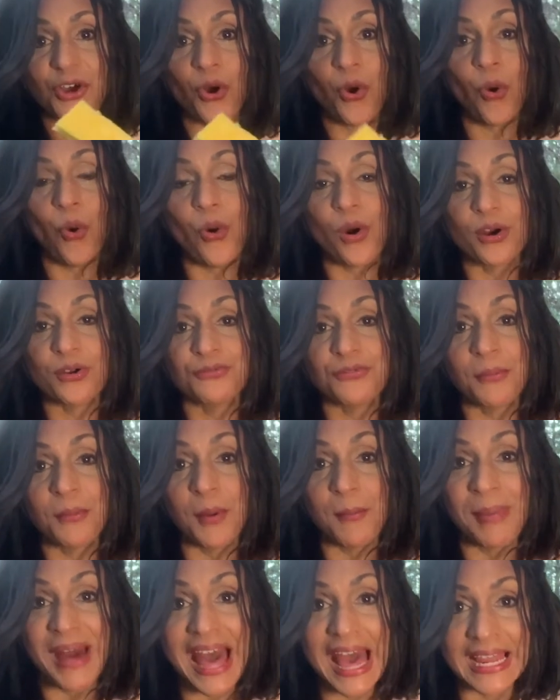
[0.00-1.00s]
From
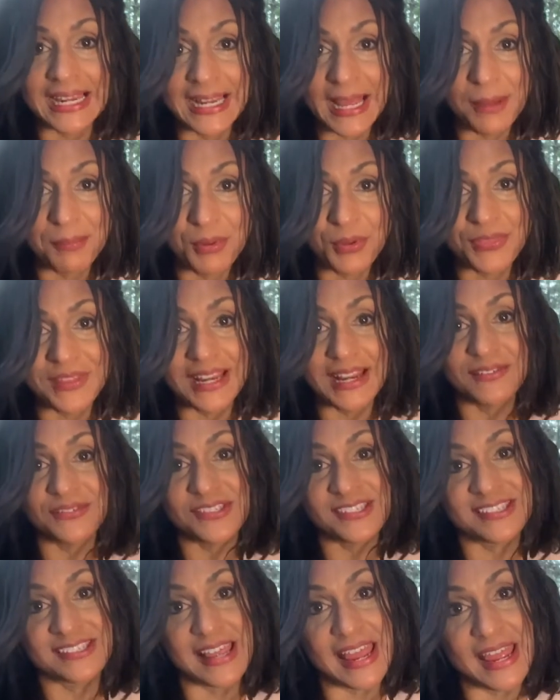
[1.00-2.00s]
a pineapple that I
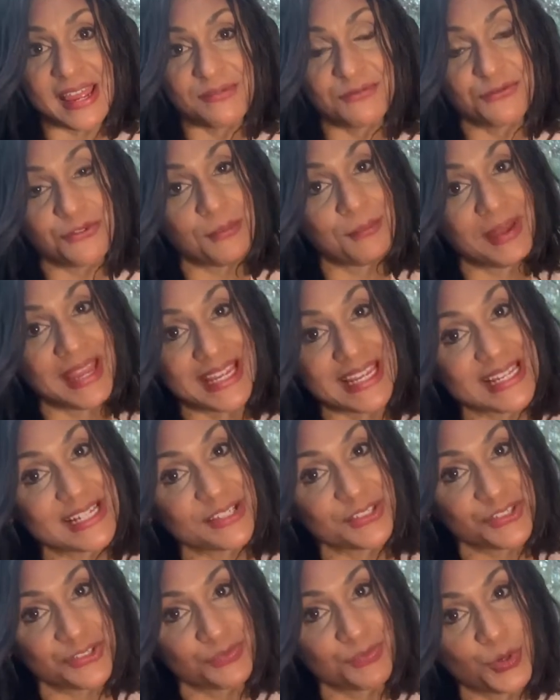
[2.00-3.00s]
saved for making
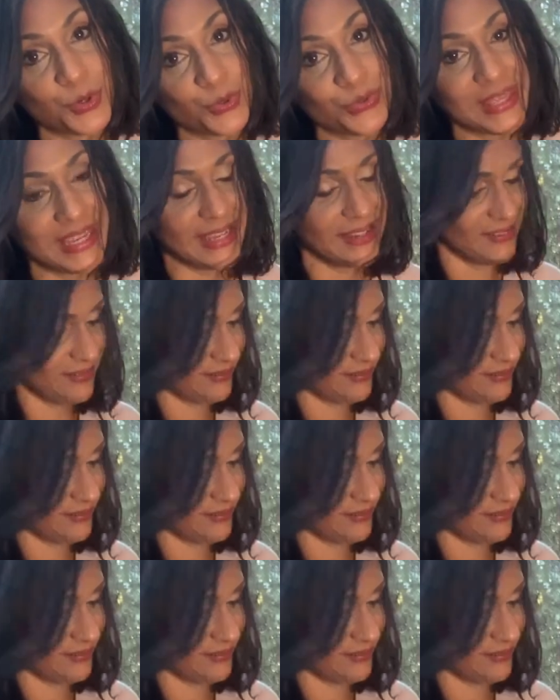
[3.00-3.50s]
a smoothie.